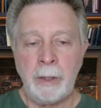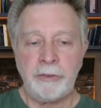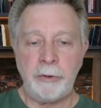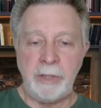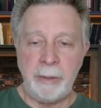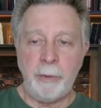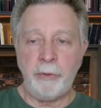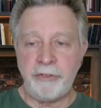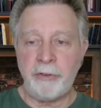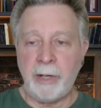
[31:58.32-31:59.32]
So
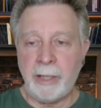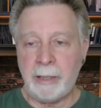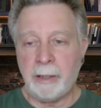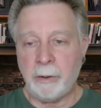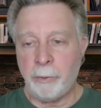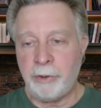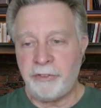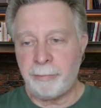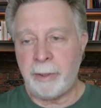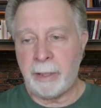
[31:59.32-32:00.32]
demonstrating
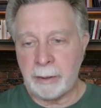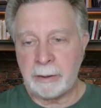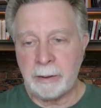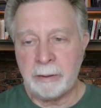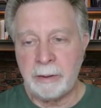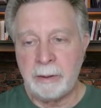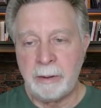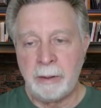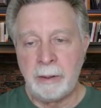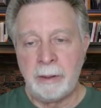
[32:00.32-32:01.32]
respect.
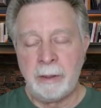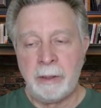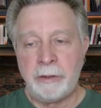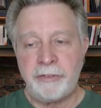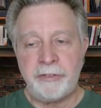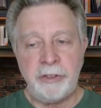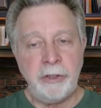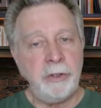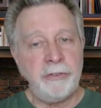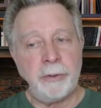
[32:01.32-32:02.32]

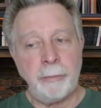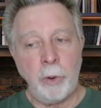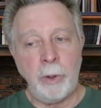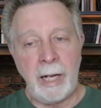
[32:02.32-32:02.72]
Students are more